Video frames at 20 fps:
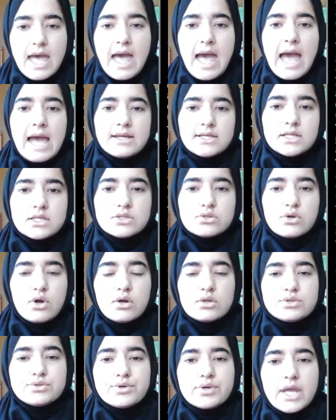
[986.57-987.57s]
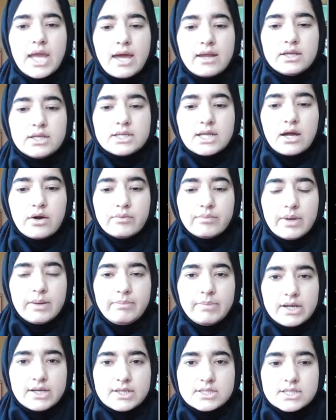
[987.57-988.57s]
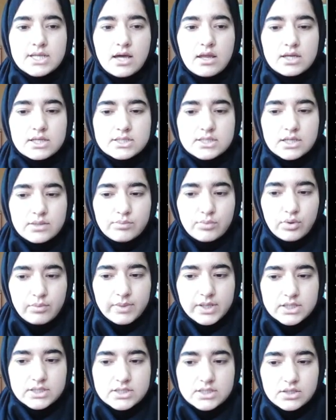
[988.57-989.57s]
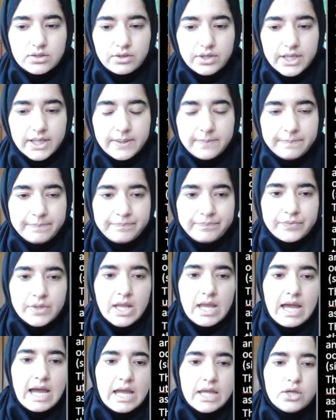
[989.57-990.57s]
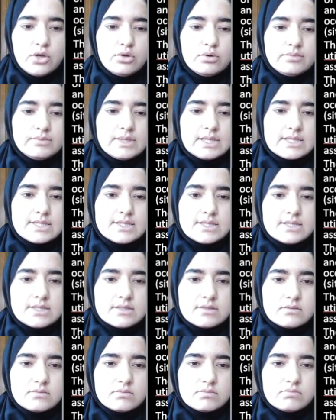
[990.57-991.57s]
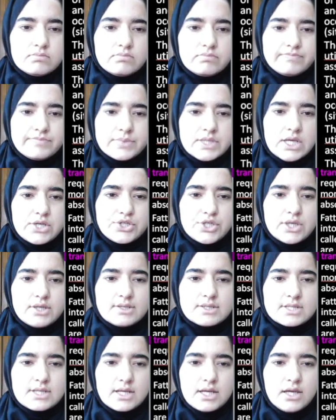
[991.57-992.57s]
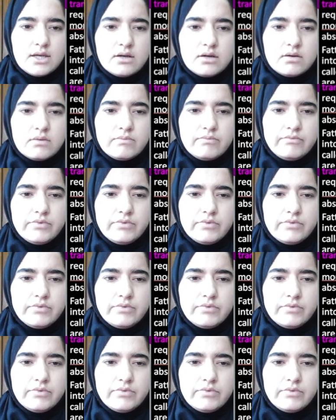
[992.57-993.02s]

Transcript: and it's also carried out by peristaltic movement, okay. I hope this session is clear.